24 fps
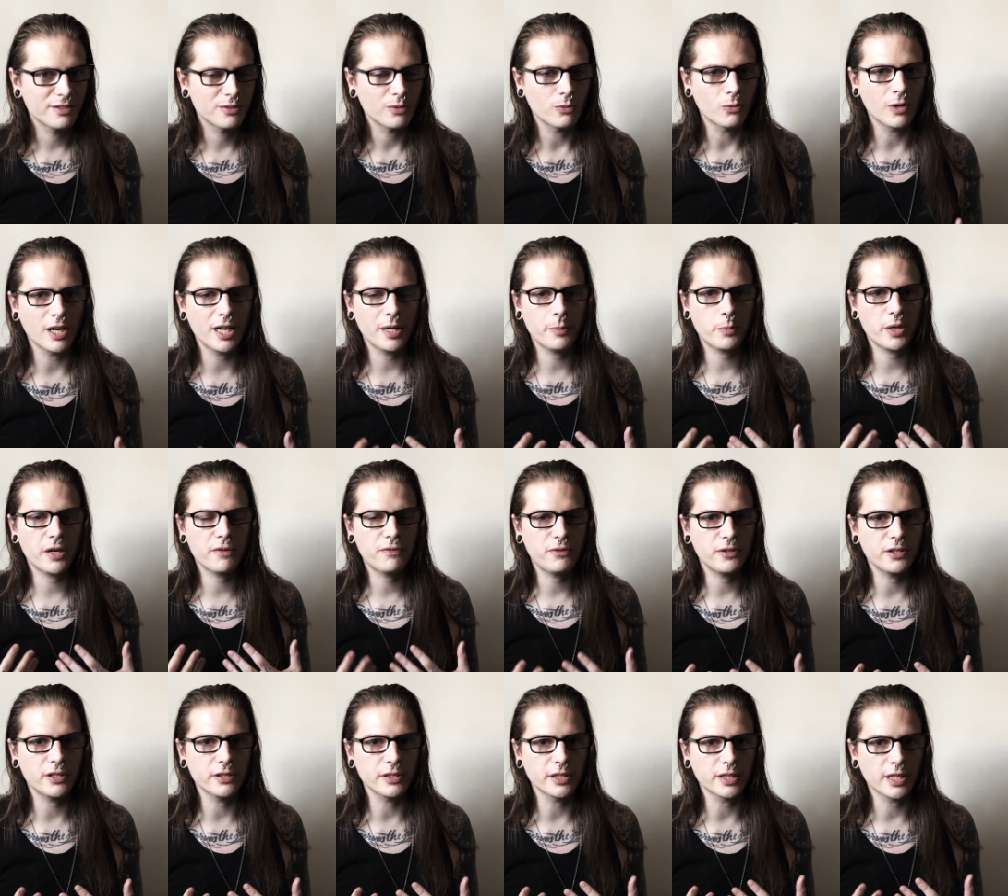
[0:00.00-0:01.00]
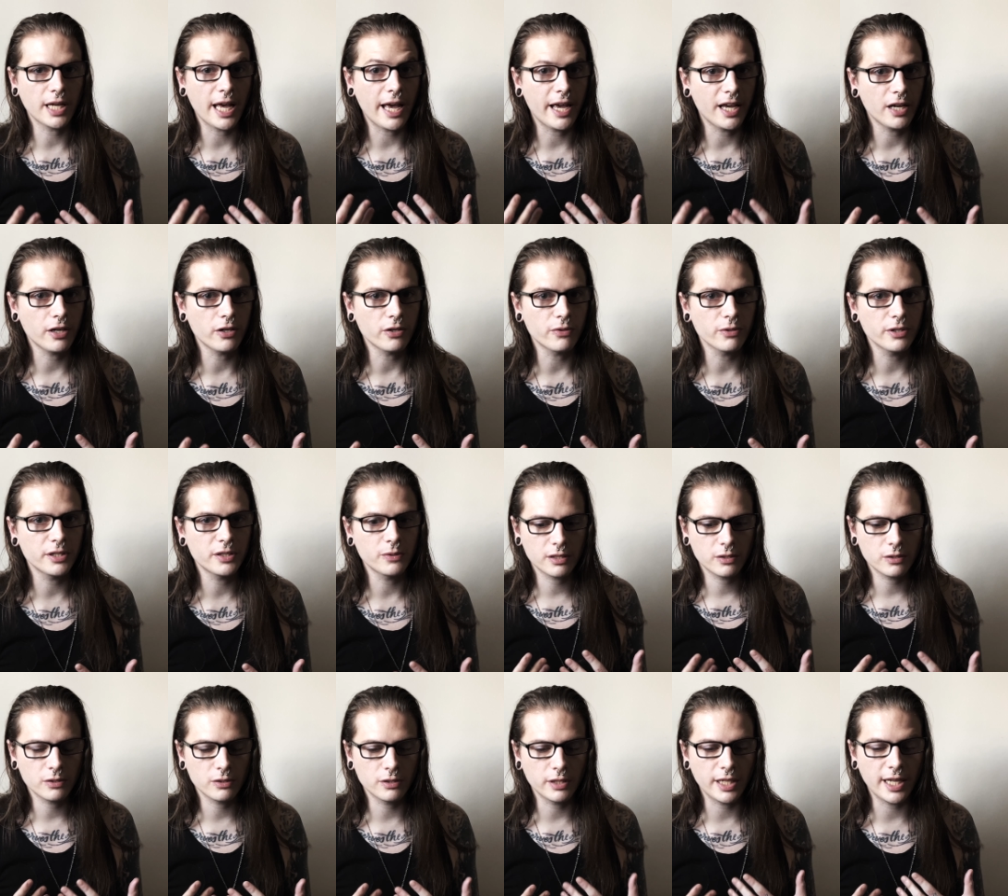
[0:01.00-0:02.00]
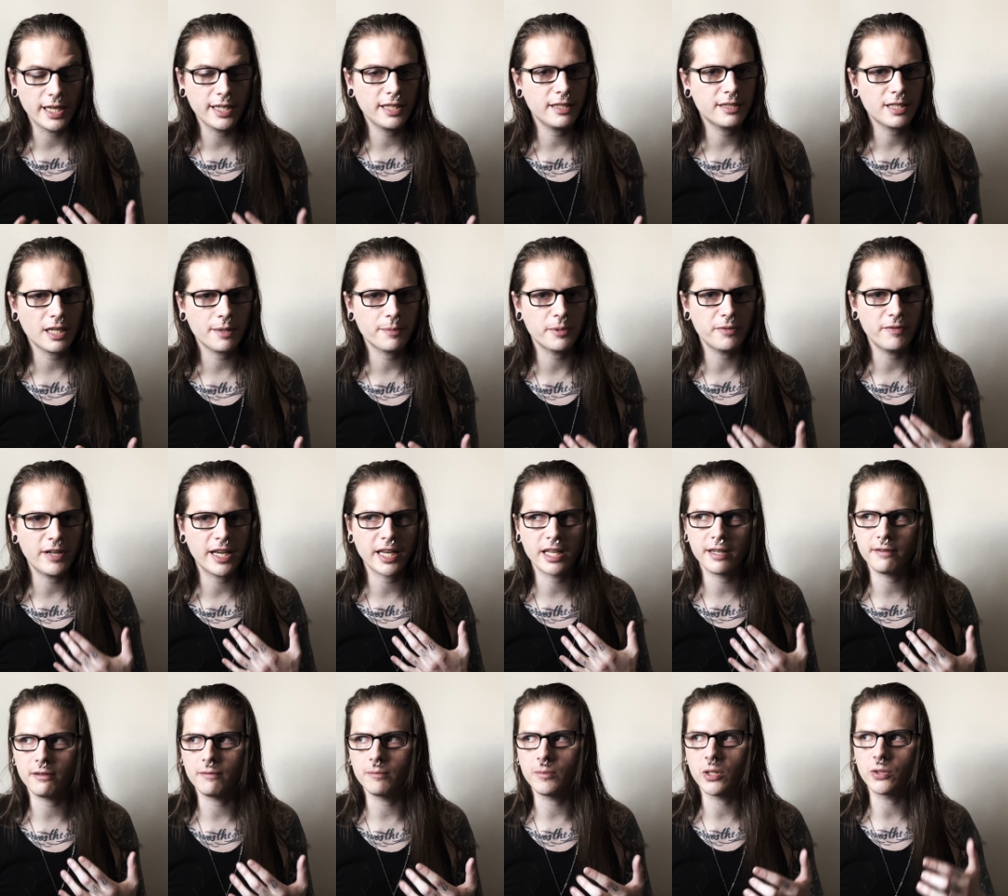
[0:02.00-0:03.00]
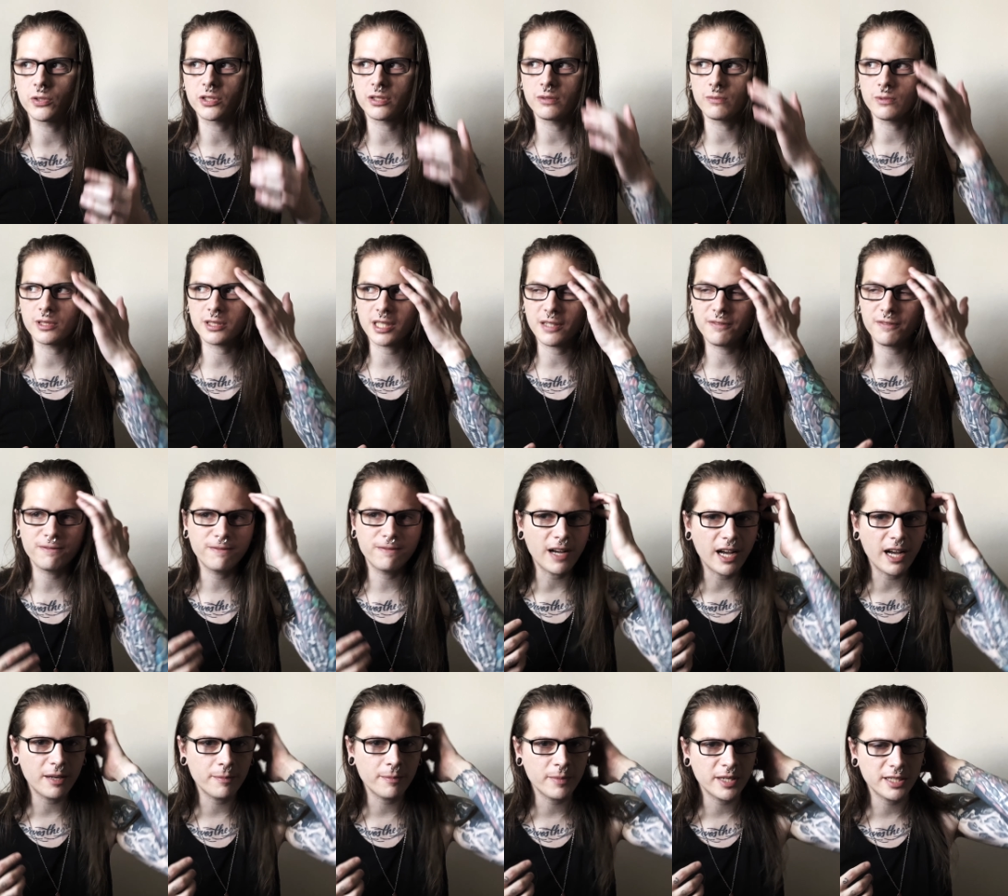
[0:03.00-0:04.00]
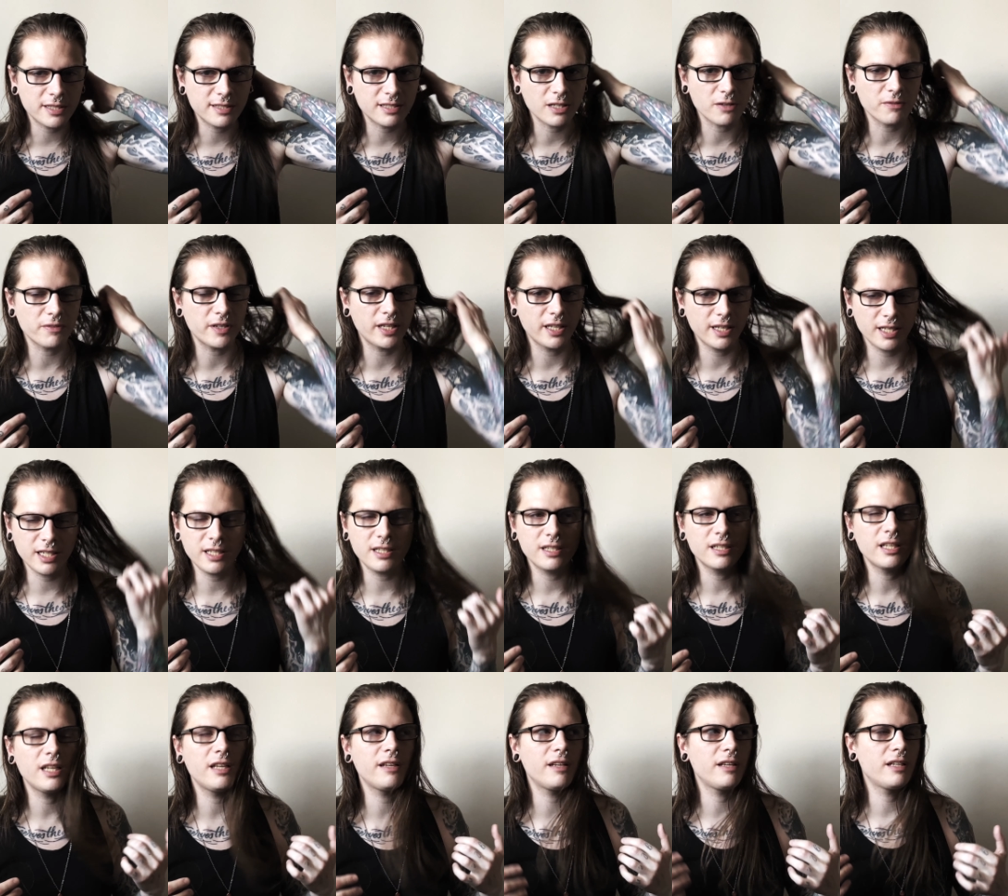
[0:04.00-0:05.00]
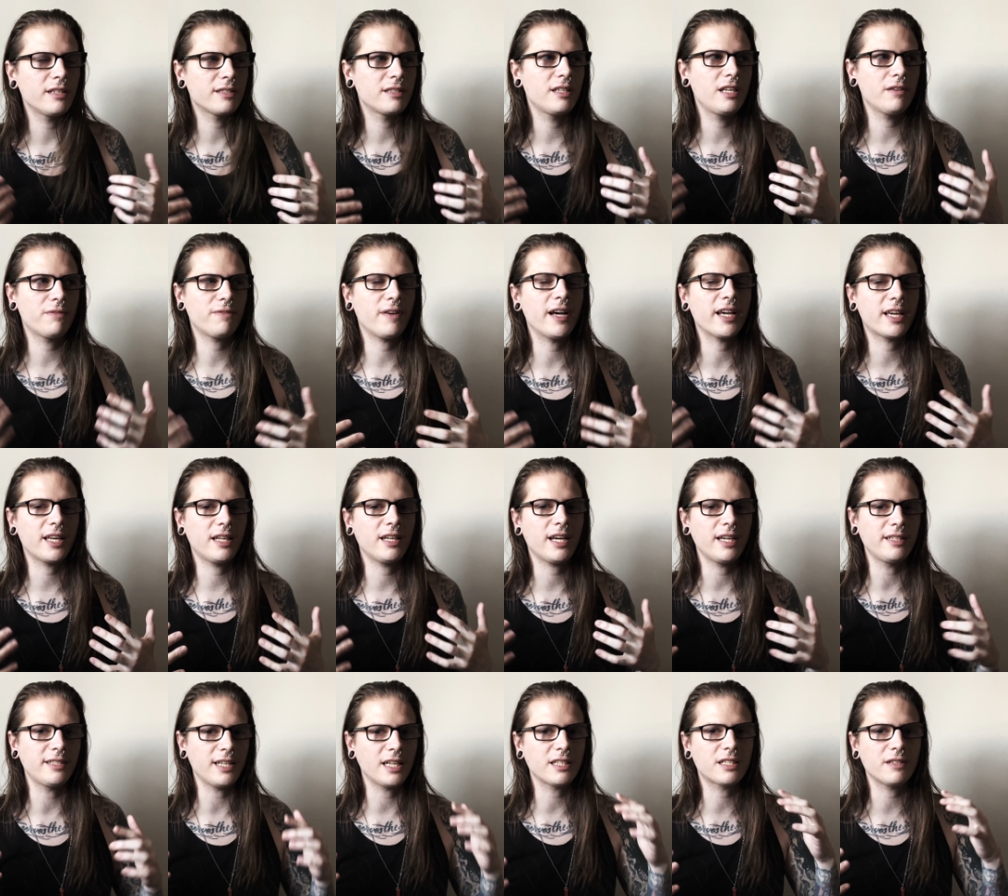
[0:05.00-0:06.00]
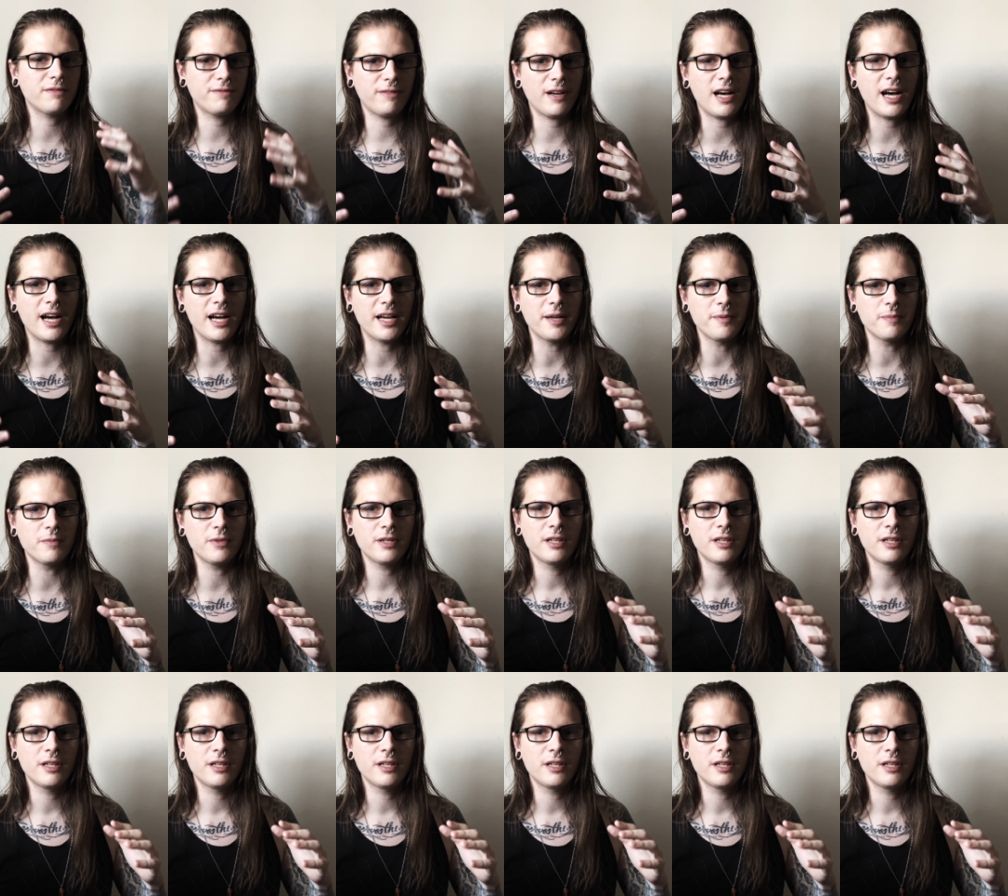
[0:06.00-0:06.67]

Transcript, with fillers: Why am I feeling angry? Any type of negative emotion, once I find myself in it, if I can identify